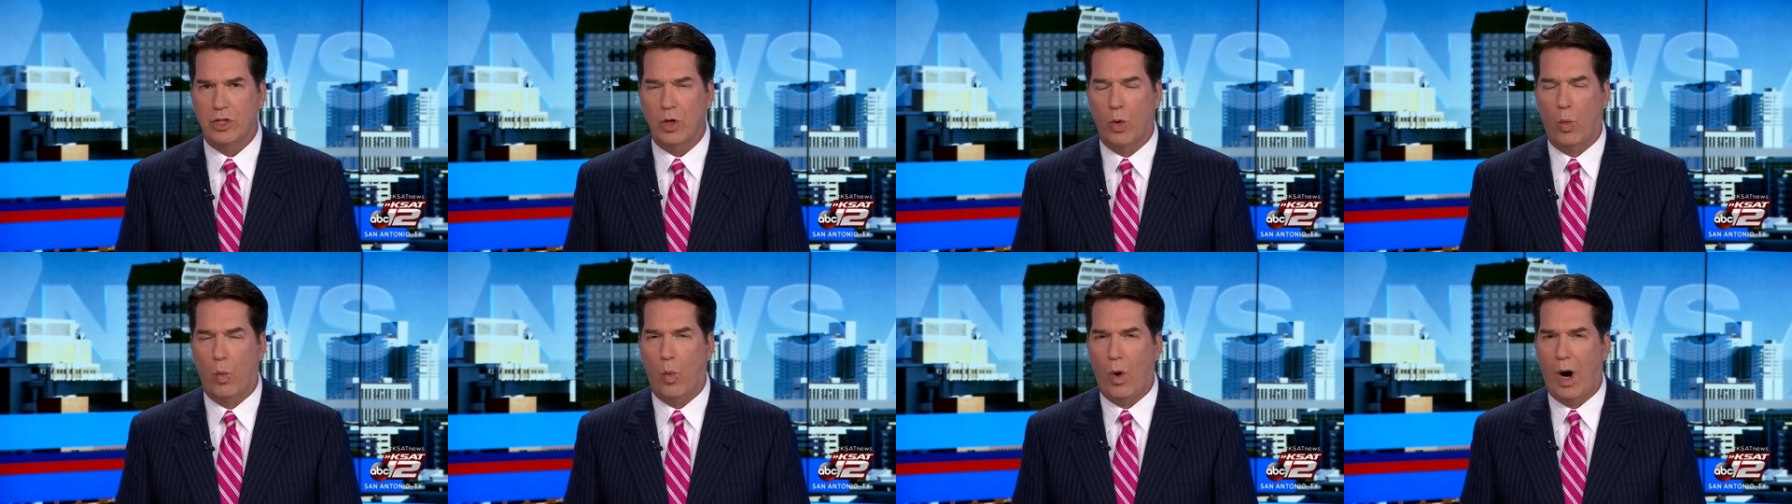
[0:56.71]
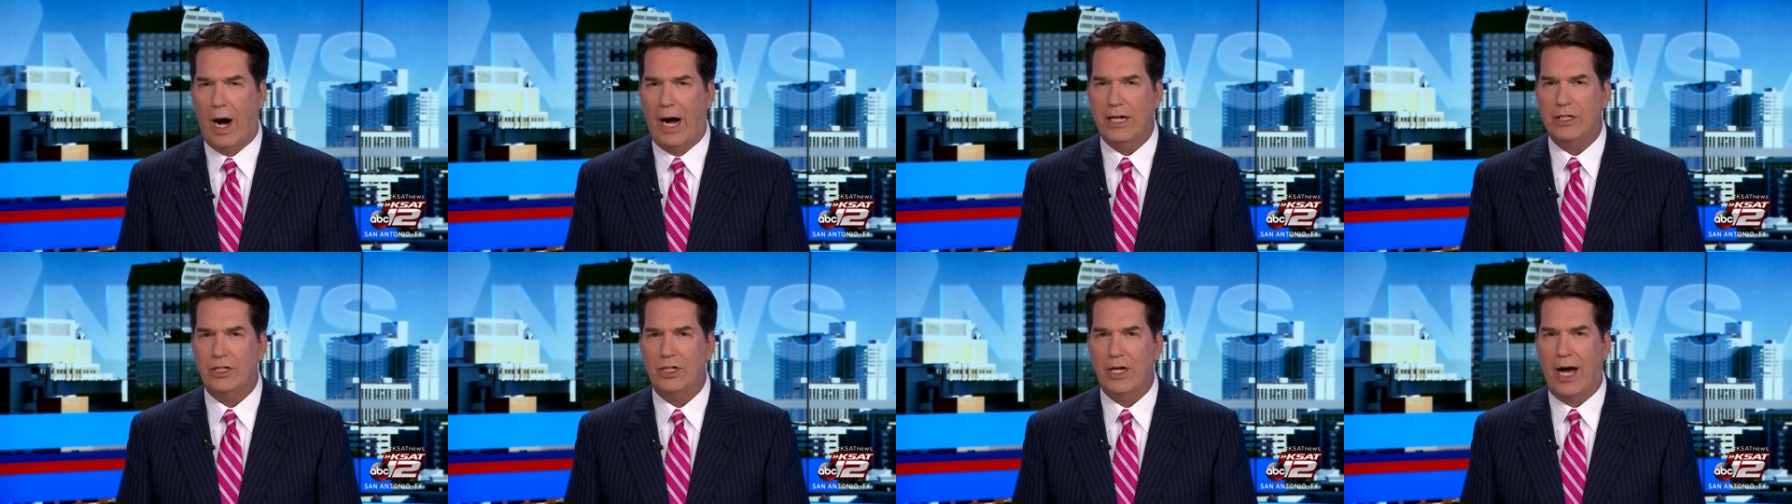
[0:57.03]
to
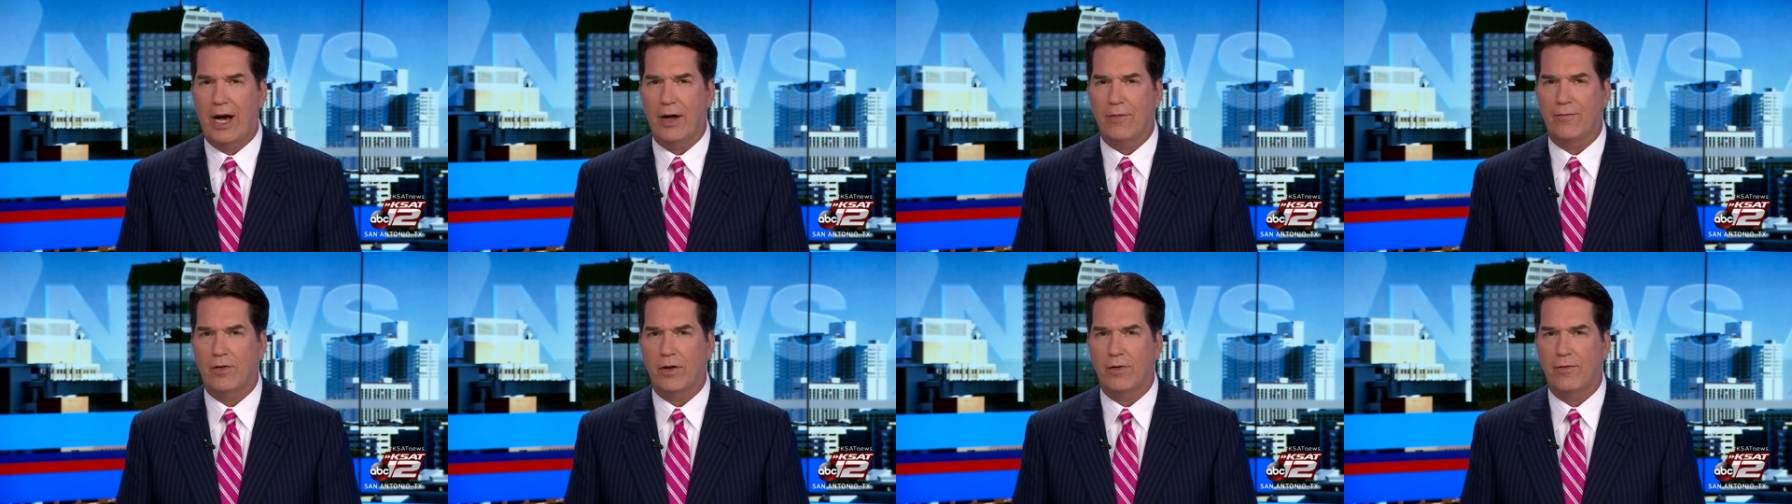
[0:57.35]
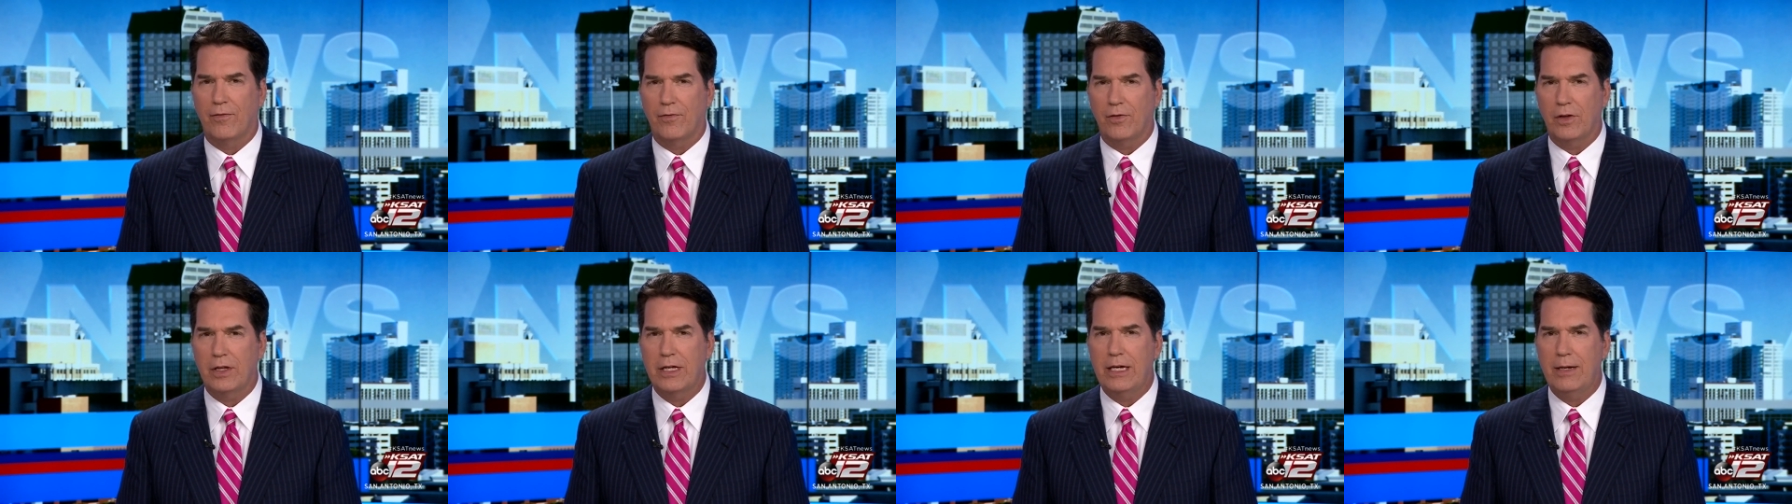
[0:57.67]
watch out for
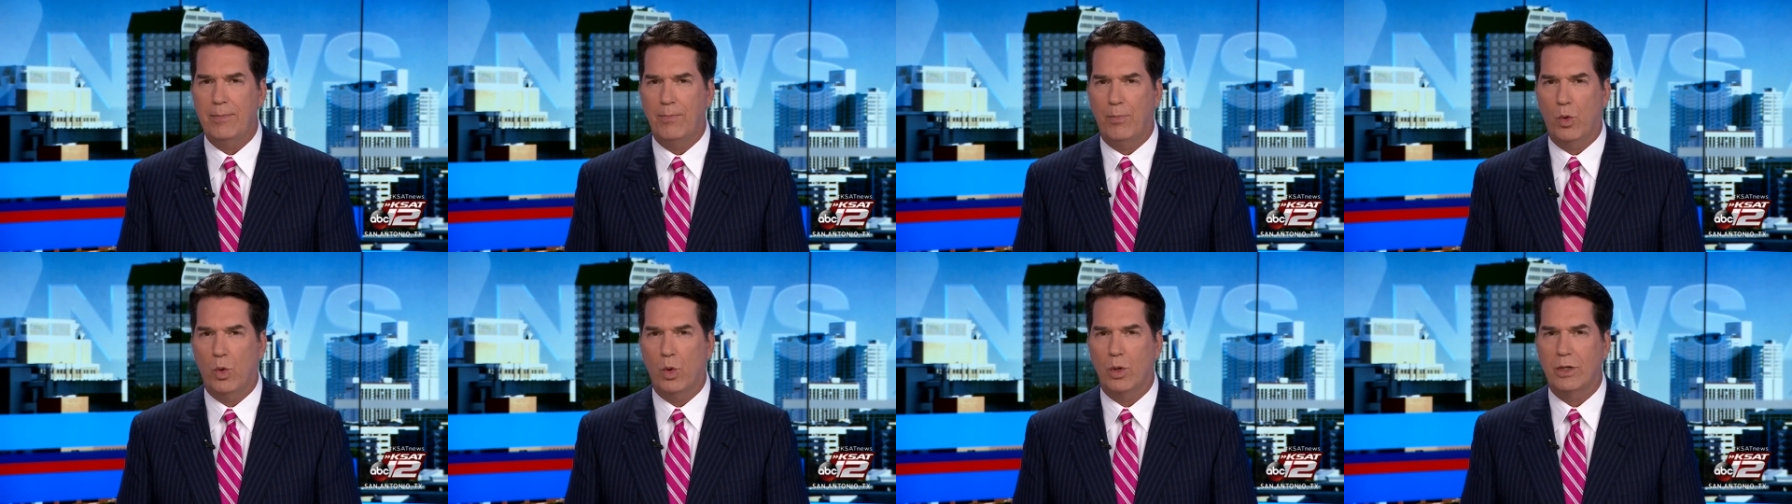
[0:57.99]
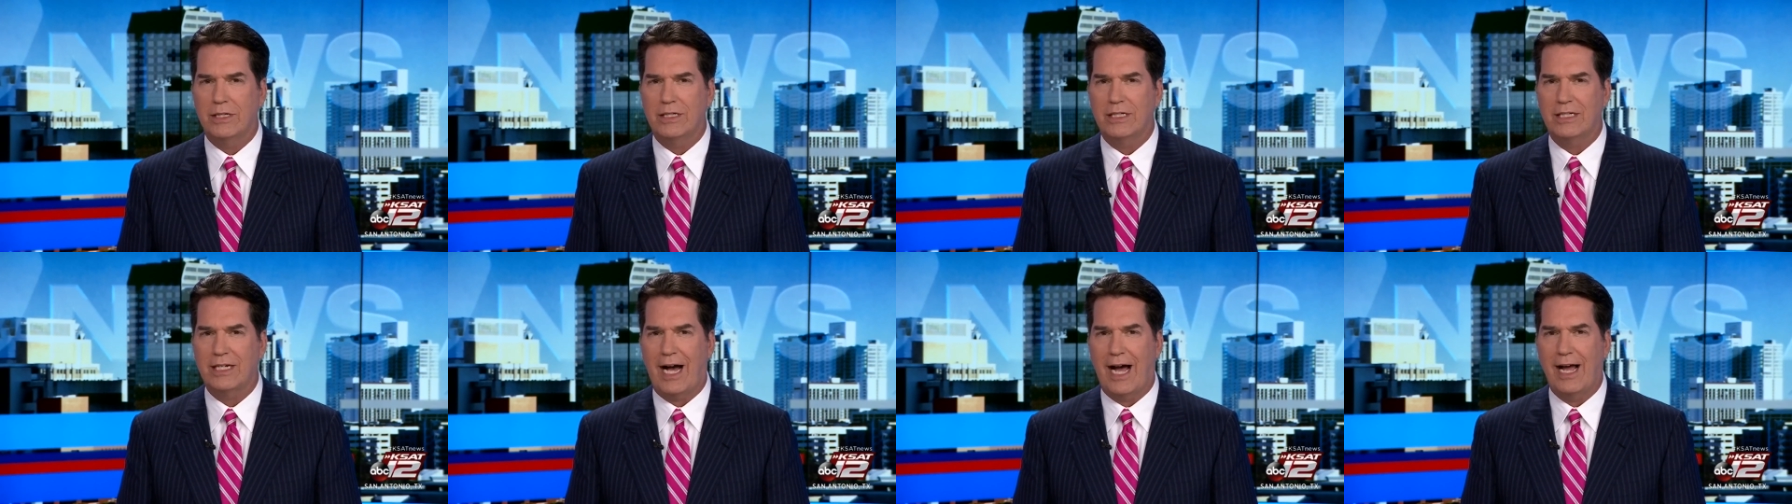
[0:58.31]

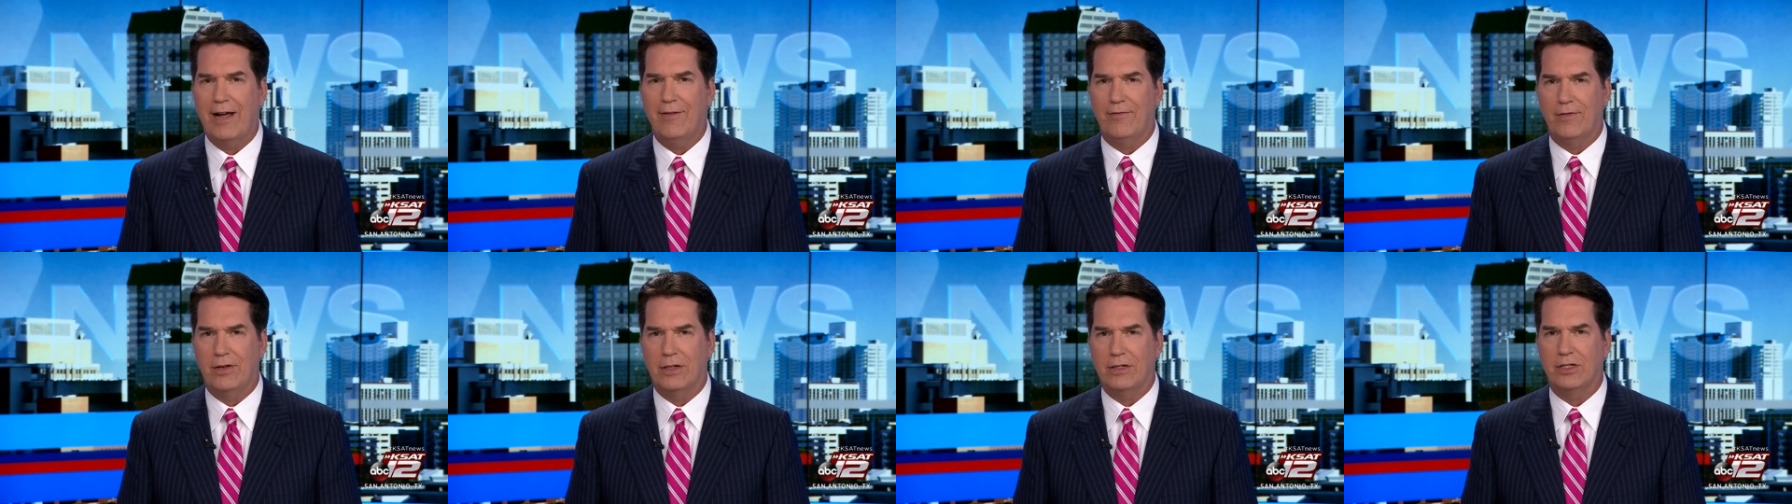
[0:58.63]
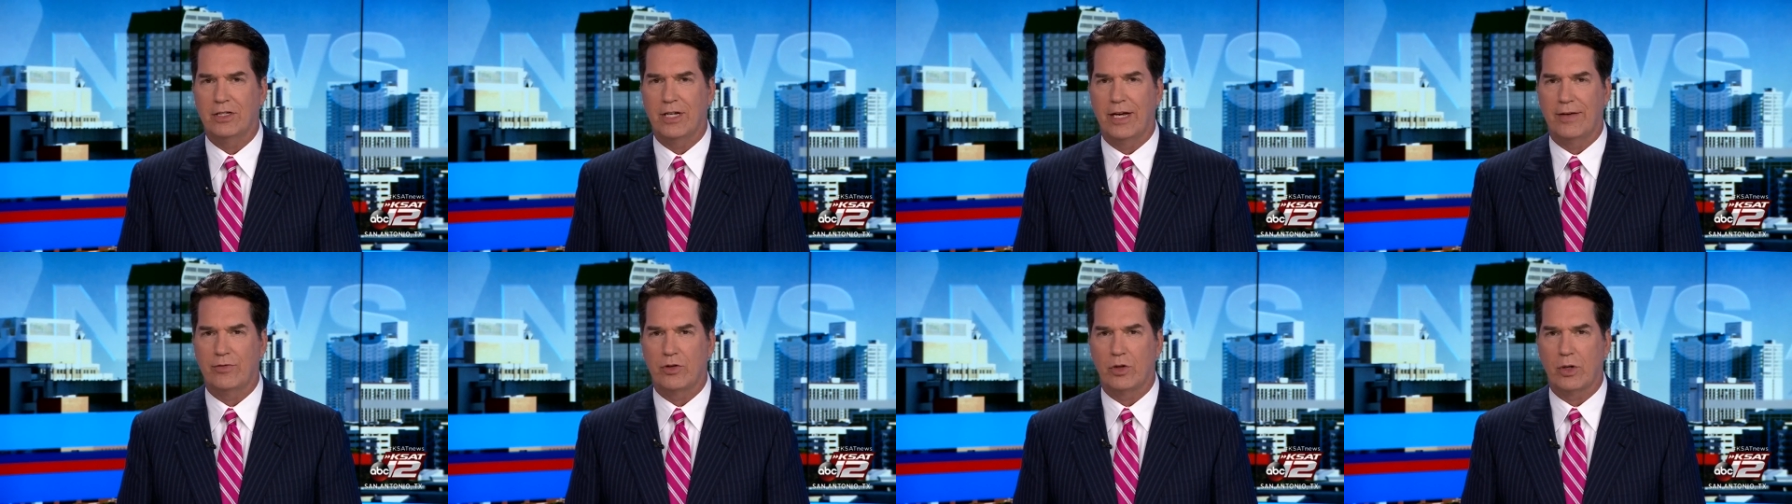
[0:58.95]
flea-borne
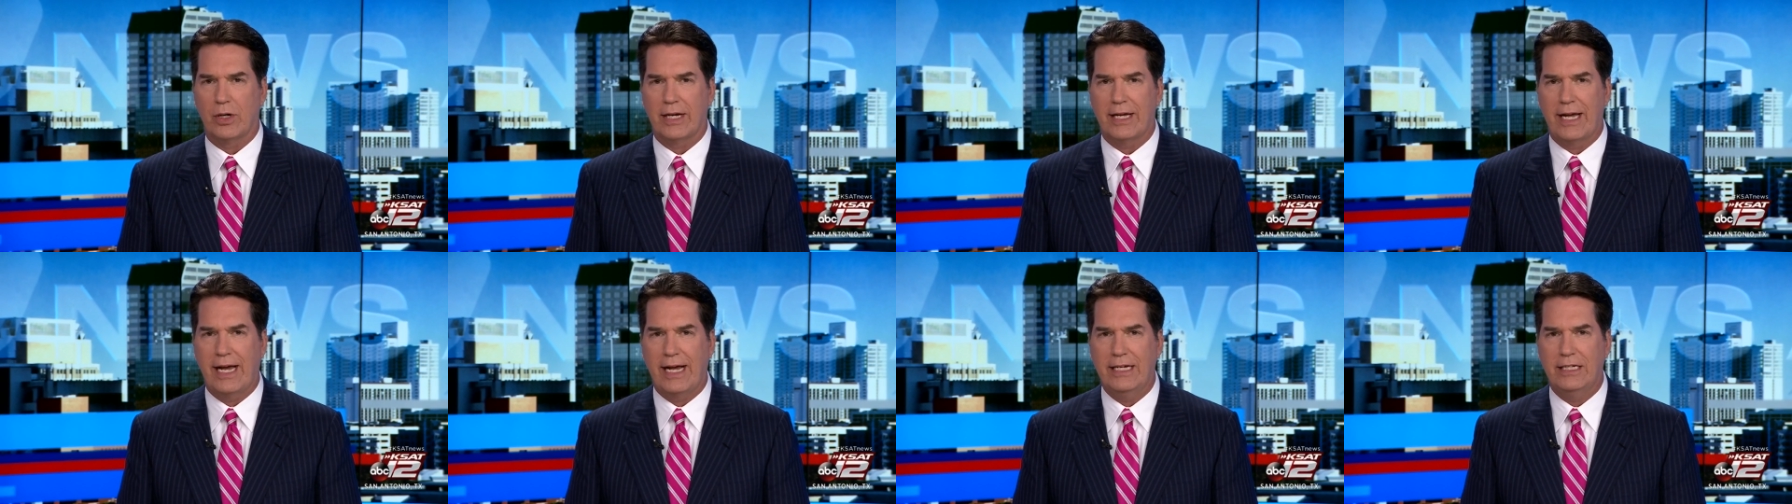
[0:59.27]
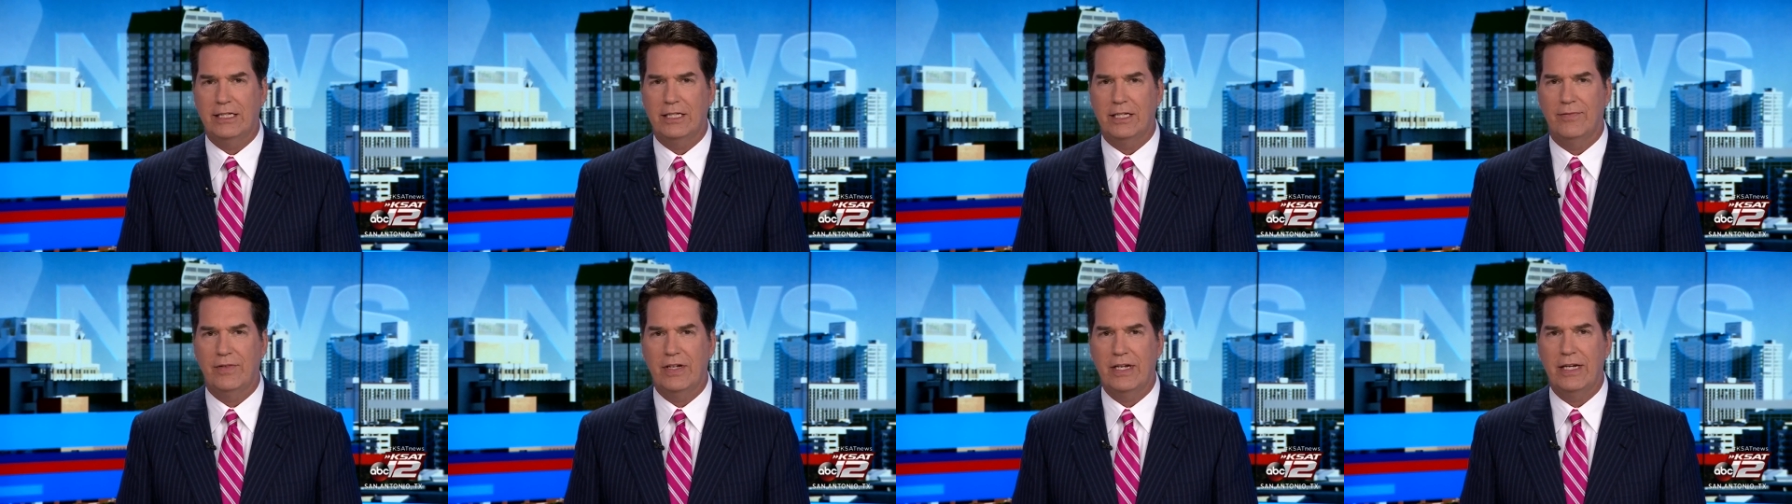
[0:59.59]
typhus after a
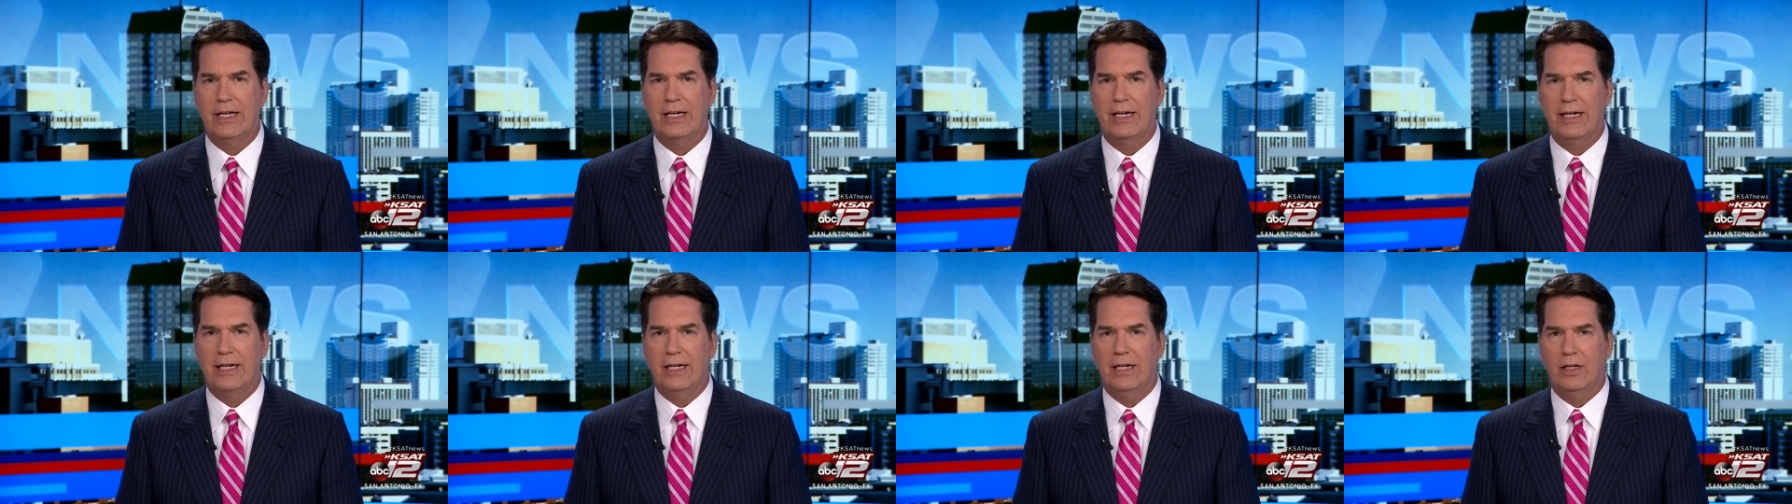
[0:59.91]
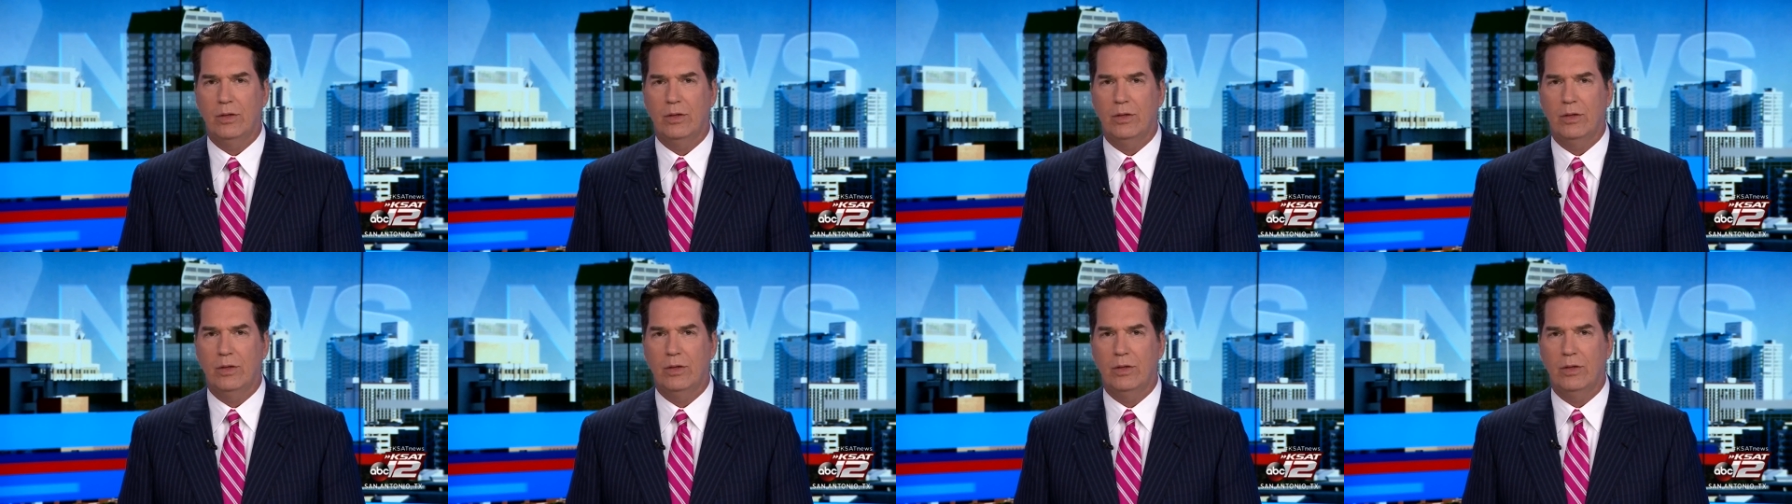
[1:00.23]
case of it